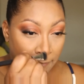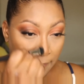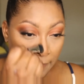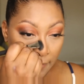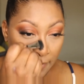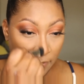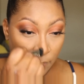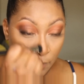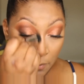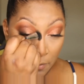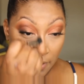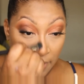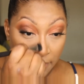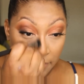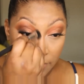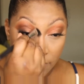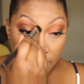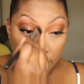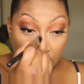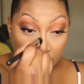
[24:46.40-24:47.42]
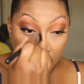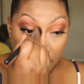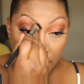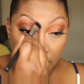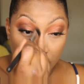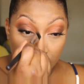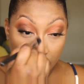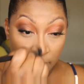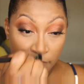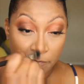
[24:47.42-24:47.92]
I don't mind using a
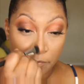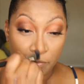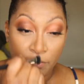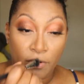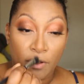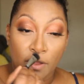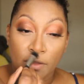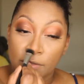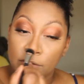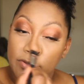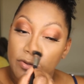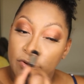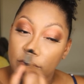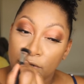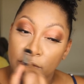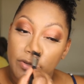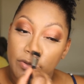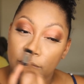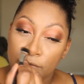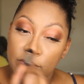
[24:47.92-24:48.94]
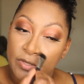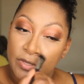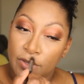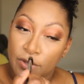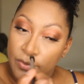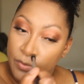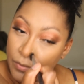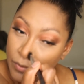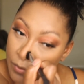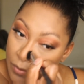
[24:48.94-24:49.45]
little bit of bronzer to do
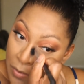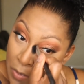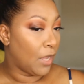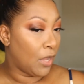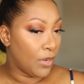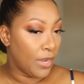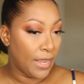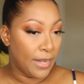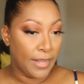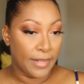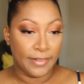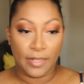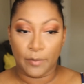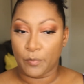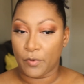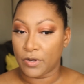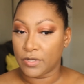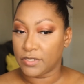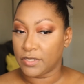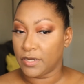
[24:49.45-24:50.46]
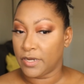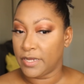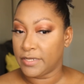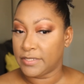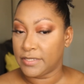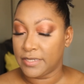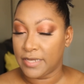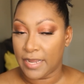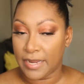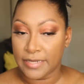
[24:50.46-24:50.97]
so. Okay, I like that bronzer.
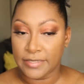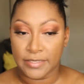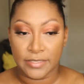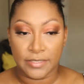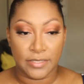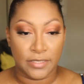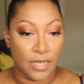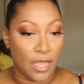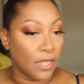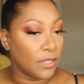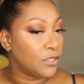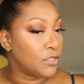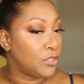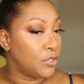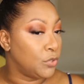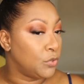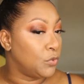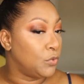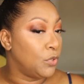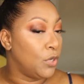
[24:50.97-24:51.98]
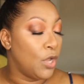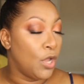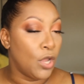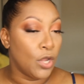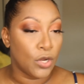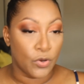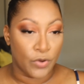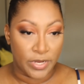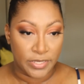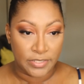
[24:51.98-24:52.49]
It's nice. It's not too
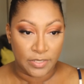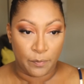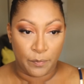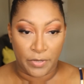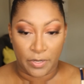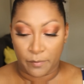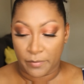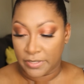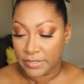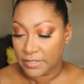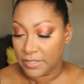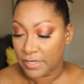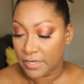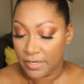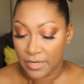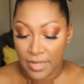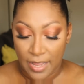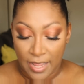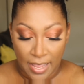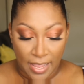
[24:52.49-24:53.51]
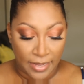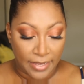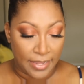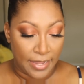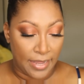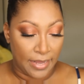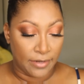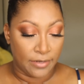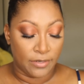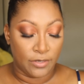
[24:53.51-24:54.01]
crazy pigmented.
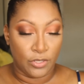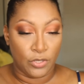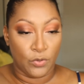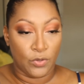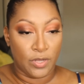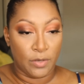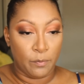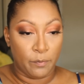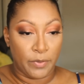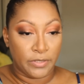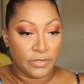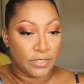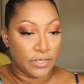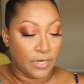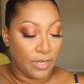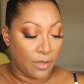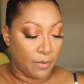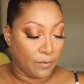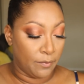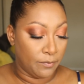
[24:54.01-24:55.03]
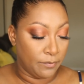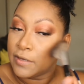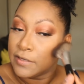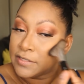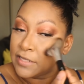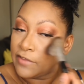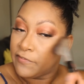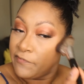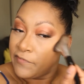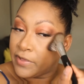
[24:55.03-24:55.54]
Again, you can build it up because
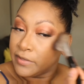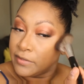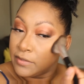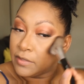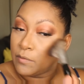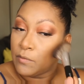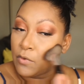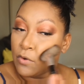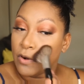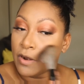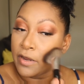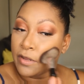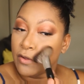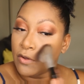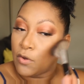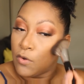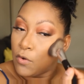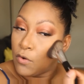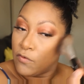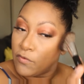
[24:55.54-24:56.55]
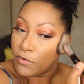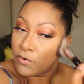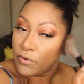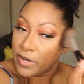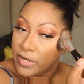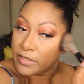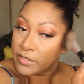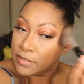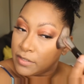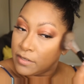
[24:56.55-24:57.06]
I felt the more I go over it,